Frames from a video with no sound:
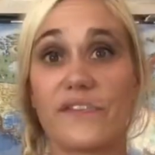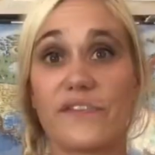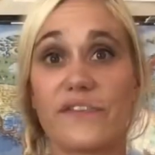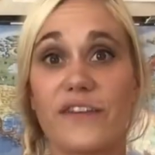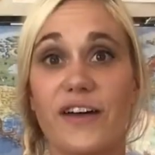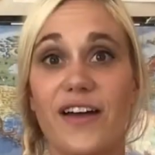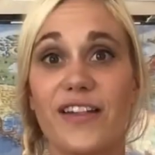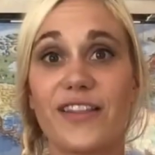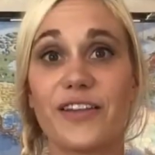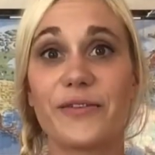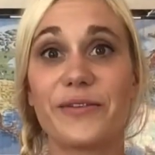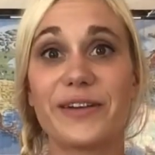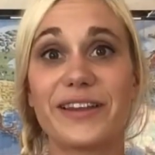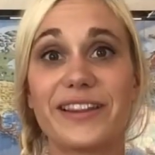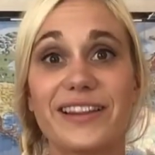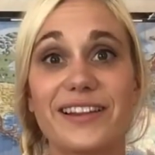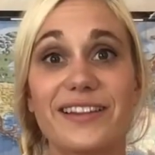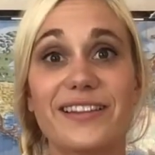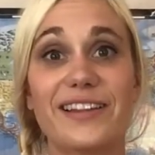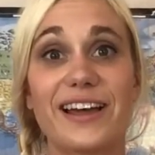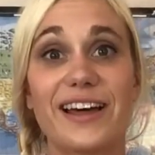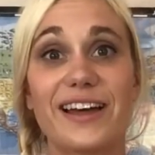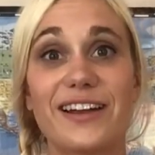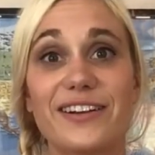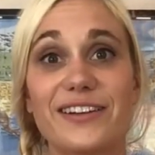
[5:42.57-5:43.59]
Following the
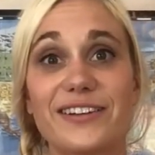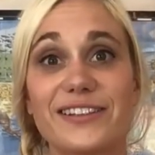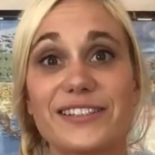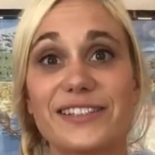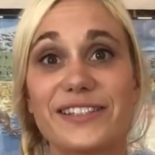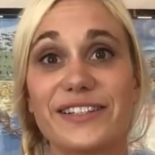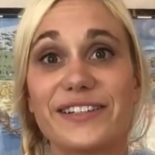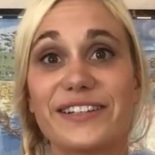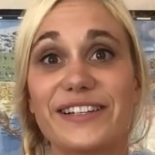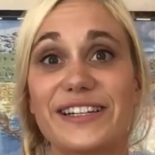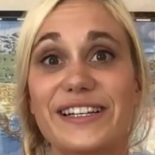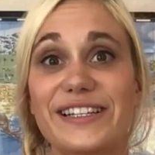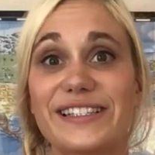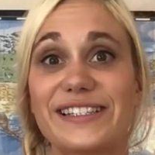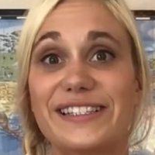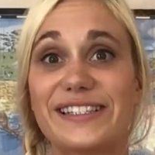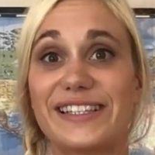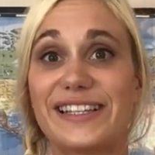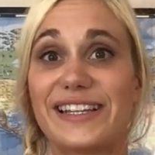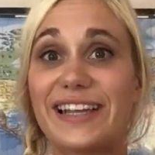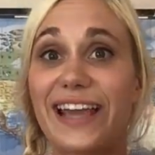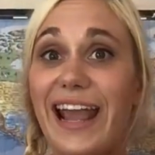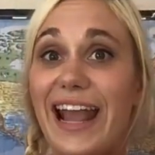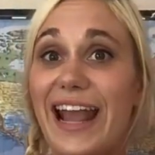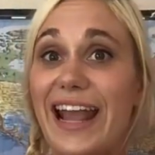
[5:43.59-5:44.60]
letters, there is
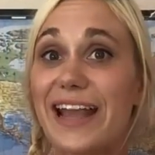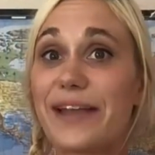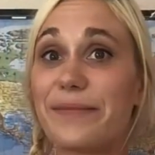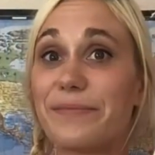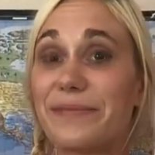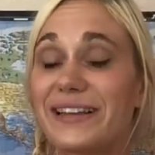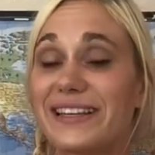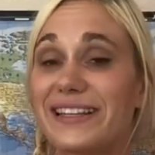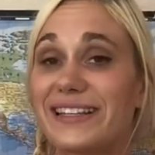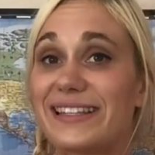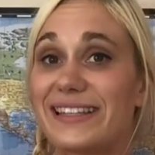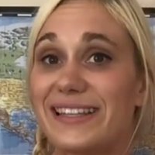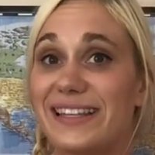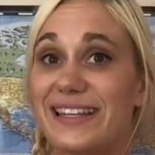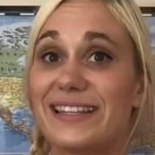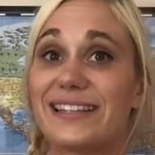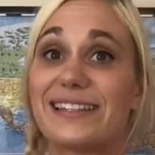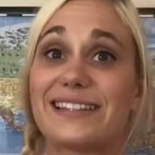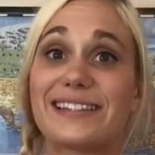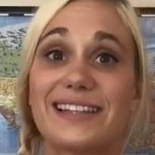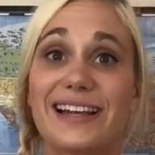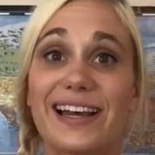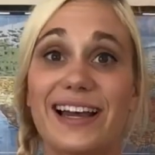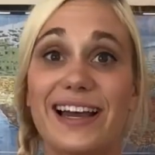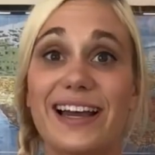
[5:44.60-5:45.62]
the
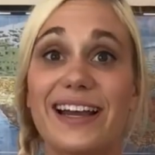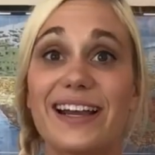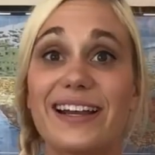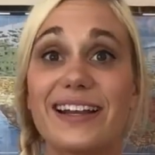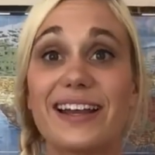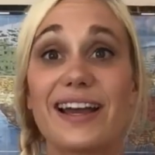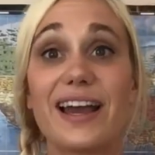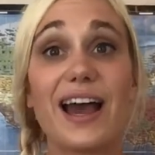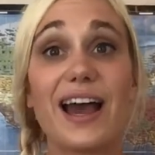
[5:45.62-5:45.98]
ABC slide.